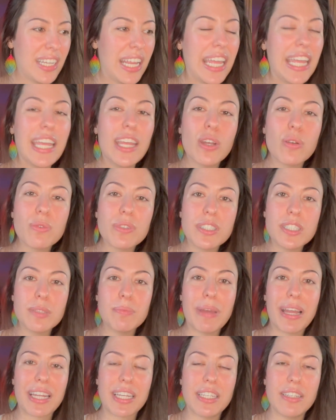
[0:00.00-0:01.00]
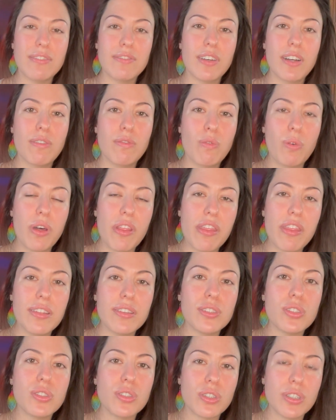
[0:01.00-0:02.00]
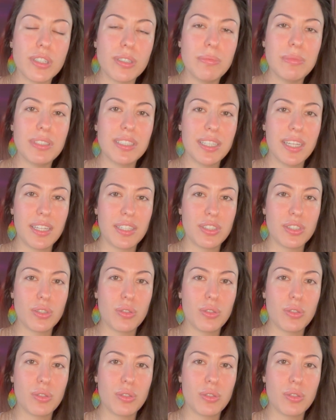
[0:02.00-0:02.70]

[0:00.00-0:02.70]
irrespective of what the circumstance